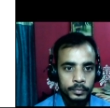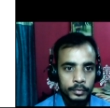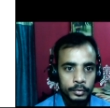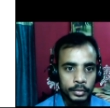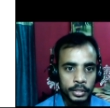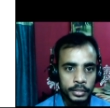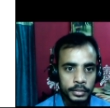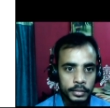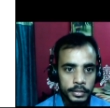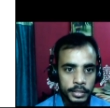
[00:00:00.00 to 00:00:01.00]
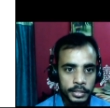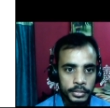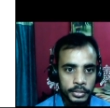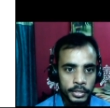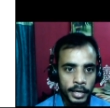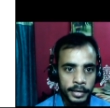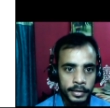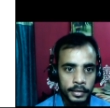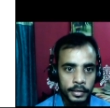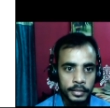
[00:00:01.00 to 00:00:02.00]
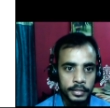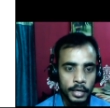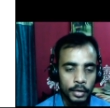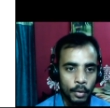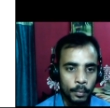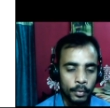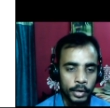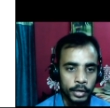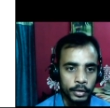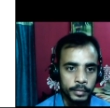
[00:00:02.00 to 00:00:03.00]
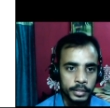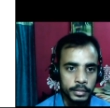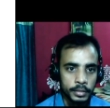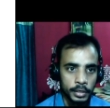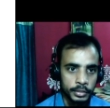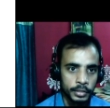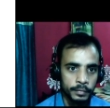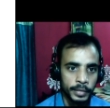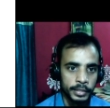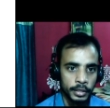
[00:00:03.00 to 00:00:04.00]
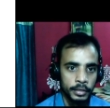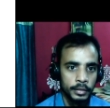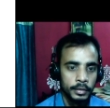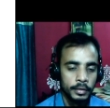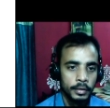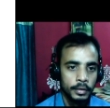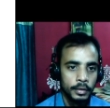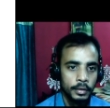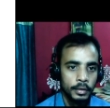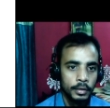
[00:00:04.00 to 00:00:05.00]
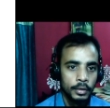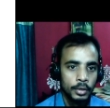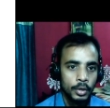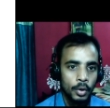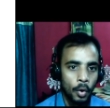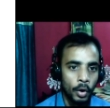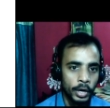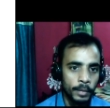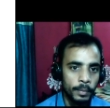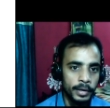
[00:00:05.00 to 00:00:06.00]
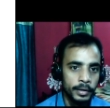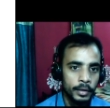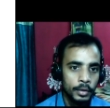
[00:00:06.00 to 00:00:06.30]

so this 69 is the component of this traction vector on a plane